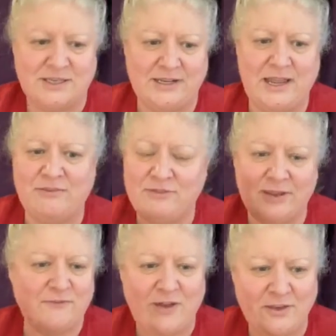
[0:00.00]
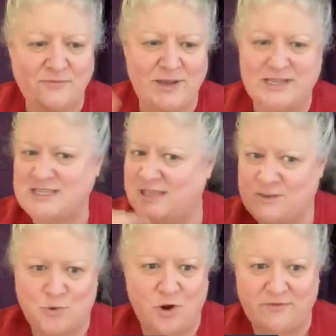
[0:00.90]
You can have like five minutes and
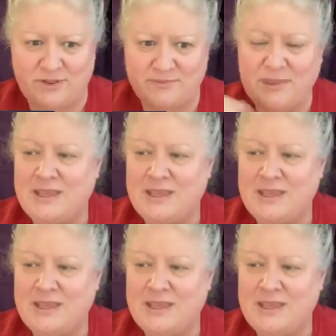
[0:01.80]
then we're off it.